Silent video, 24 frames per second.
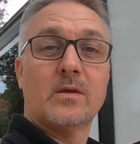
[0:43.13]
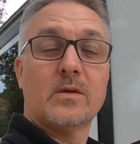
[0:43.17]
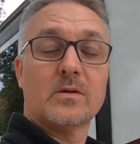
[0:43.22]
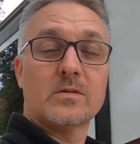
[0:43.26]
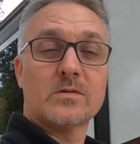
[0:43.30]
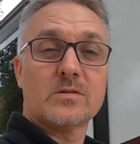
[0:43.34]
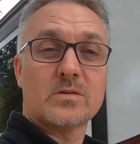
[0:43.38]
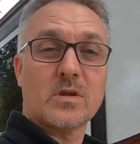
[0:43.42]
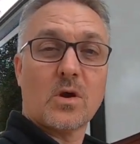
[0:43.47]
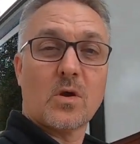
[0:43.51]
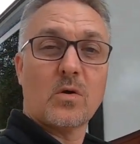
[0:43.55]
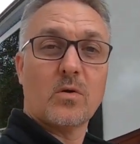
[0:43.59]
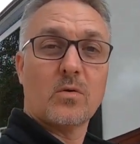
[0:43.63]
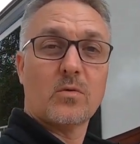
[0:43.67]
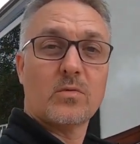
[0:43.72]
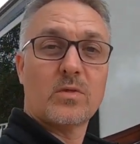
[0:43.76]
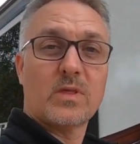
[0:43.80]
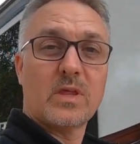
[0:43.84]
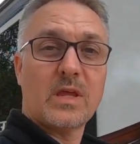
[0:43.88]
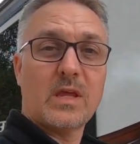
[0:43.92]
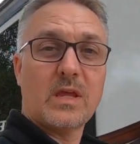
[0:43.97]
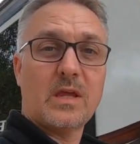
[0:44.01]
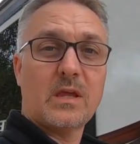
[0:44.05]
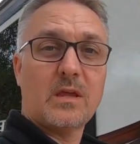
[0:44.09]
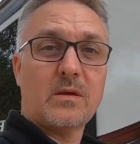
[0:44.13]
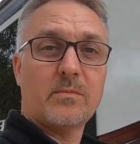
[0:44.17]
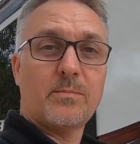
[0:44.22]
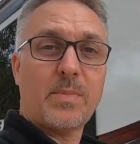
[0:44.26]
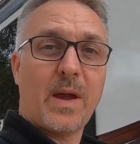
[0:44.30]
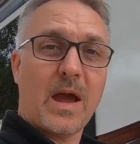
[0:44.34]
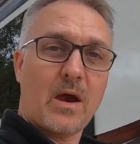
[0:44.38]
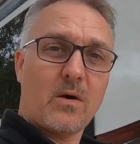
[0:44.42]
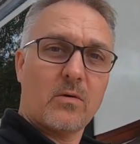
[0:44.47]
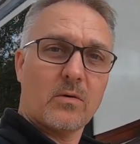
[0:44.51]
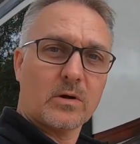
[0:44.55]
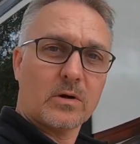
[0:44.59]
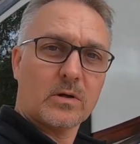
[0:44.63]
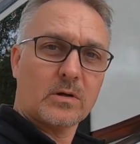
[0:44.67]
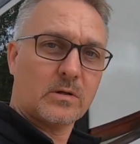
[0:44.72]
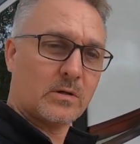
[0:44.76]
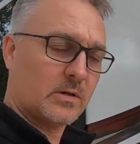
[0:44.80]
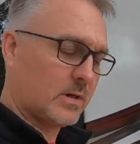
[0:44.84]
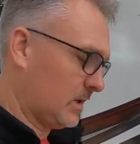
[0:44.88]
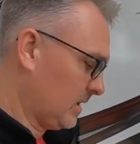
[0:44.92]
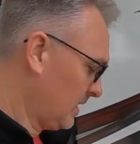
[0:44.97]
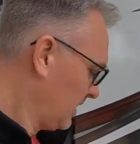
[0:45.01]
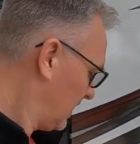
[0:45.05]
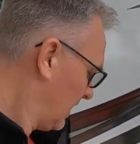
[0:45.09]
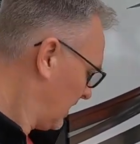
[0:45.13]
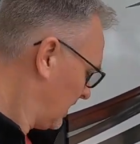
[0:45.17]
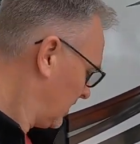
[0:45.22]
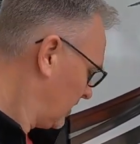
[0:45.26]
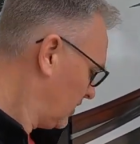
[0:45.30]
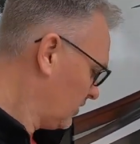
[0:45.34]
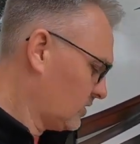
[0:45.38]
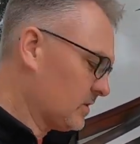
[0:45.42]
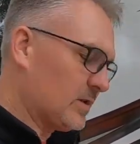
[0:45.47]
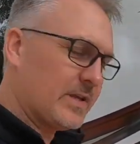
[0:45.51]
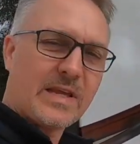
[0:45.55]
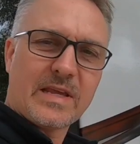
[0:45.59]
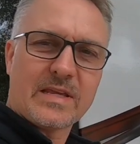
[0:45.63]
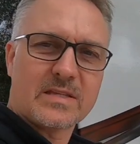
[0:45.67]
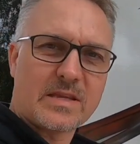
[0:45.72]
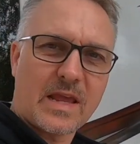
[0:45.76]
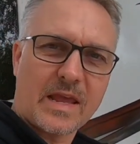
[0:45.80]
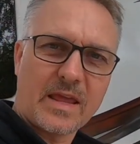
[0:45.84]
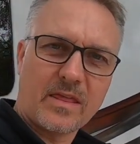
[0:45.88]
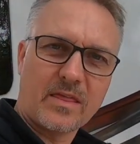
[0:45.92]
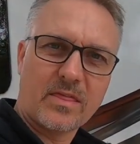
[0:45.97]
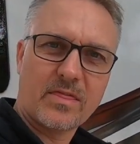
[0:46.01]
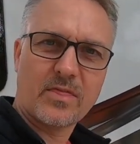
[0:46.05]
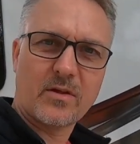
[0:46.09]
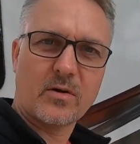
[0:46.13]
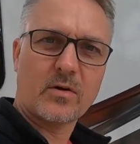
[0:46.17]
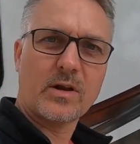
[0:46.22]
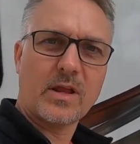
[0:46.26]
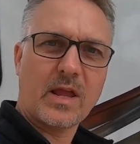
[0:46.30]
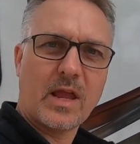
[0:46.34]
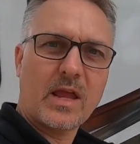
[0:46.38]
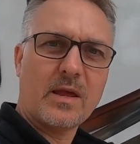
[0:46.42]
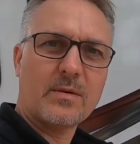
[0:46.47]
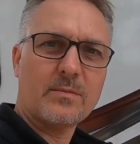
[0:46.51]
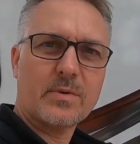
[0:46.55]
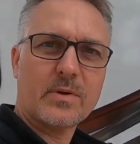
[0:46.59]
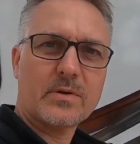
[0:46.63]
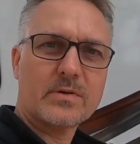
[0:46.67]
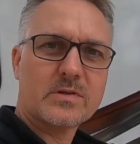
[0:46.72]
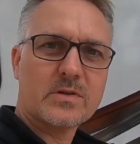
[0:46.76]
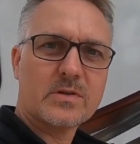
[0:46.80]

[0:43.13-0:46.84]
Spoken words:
So the power usually is a 30 amp